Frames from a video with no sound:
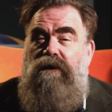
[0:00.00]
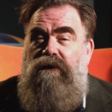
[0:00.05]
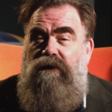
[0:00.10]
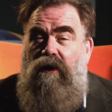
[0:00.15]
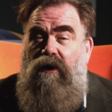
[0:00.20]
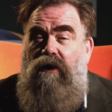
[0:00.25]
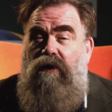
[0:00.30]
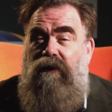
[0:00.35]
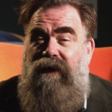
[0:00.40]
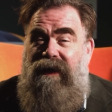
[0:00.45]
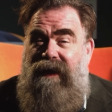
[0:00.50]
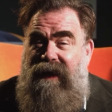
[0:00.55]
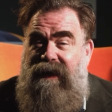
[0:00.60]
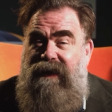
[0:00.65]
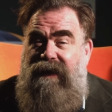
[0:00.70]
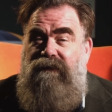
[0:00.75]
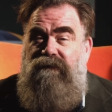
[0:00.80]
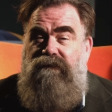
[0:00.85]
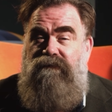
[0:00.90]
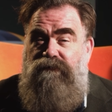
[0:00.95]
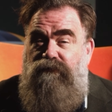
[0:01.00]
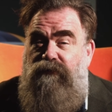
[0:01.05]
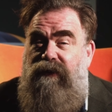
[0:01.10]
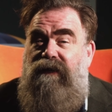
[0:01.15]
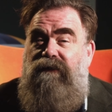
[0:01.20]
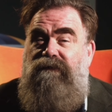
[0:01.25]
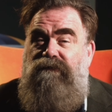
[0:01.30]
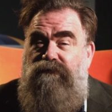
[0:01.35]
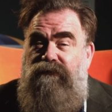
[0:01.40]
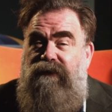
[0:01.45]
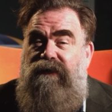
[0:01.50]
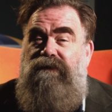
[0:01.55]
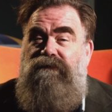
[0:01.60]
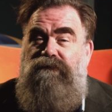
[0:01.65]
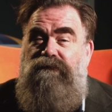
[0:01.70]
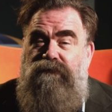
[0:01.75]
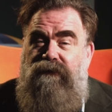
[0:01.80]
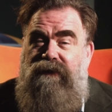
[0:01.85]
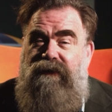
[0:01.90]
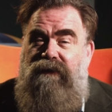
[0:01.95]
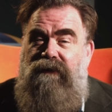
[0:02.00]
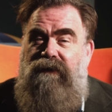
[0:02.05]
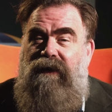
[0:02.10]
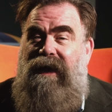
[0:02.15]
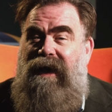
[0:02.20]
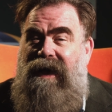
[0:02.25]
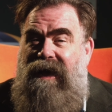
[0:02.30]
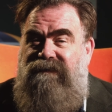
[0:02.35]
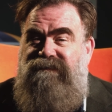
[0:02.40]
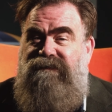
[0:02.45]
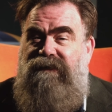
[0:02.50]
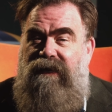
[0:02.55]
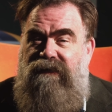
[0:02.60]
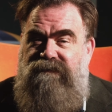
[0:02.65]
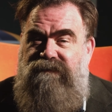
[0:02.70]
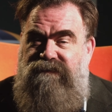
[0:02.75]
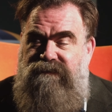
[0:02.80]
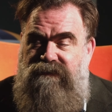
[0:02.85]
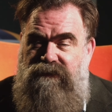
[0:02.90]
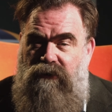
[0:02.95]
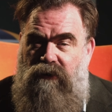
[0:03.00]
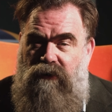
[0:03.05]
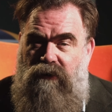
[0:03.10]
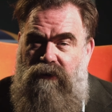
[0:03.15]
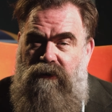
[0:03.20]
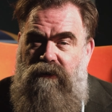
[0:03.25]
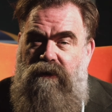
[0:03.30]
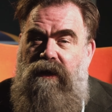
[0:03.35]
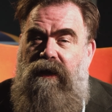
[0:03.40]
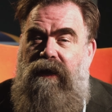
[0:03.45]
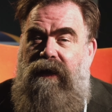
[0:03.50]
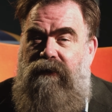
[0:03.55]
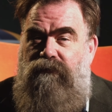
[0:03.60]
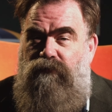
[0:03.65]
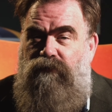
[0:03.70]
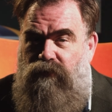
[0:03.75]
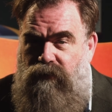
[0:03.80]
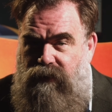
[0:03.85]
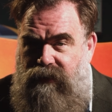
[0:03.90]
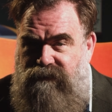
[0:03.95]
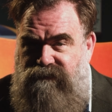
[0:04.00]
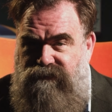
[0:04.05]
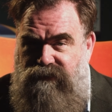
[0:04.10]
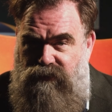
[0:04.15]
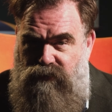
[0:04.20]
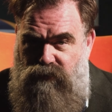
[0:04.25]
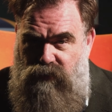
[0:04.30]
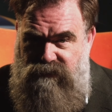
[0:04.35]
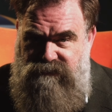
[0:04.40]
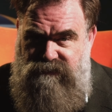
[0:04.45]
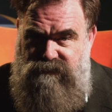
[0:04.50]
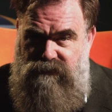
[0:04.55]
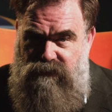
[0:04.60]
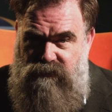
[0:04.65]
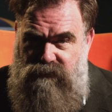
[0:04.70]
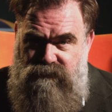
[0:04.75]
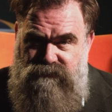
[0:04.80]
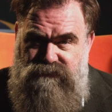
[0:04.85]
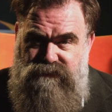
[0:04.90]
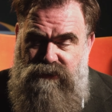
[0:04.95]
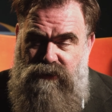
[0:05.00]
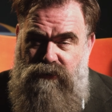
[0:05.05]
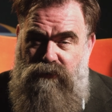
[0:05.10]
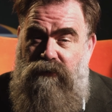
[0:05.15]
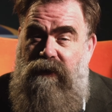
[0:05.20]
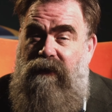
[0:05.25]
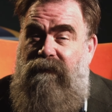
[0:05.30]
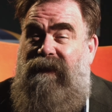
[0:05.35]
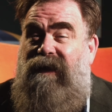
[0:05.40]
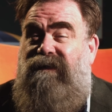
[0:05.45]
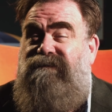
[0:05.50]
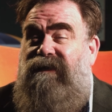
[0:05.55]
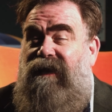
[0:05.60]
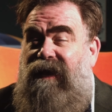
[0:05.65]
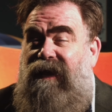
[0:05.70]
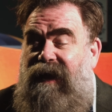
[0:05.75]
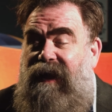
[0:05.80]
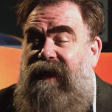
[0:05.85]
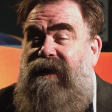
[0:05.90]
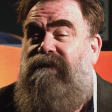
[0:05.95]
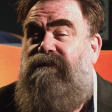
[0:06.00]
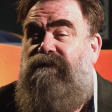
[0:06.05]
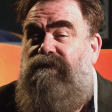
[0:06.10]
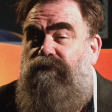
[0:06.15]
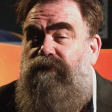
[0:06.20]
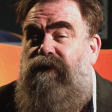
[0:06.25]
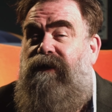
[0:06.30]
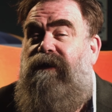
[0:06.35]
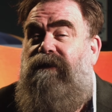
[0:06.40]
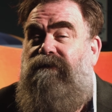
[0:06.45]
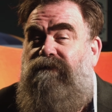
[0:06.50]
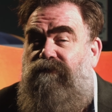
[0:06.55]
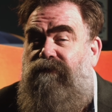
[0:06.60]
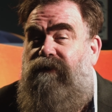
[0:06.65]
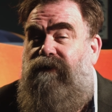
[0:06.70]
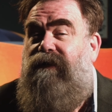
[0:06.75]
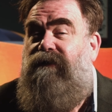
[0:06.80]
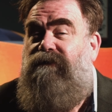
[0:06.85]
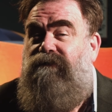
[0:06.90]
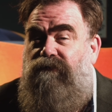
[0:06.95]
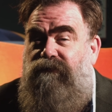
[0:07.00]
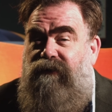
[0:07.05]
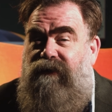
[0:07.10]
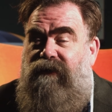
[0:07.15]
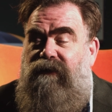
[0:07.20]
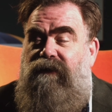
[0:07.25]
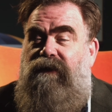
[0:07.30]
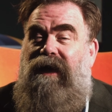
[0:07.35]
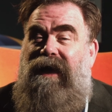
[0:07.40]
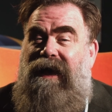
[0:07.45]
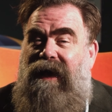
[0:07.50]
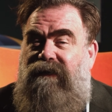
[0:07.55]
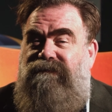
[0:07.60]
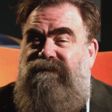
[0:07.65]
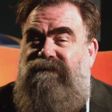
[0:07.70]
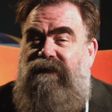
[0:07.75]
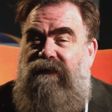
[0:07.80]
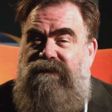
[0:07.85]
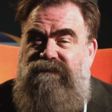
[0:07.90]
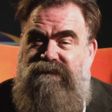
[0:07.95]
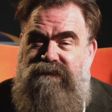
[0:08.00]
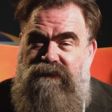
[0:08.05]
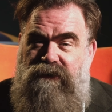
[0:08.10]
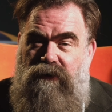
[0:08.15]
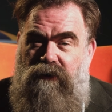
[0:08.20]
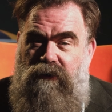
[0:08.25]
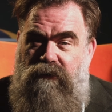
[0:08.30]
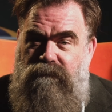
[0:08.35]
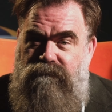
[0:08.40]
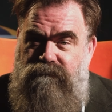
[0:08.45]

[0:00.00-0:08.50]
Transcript: call 8333 Ask SDR and we'll answer your question on the show. That's 8333 Ask SDR.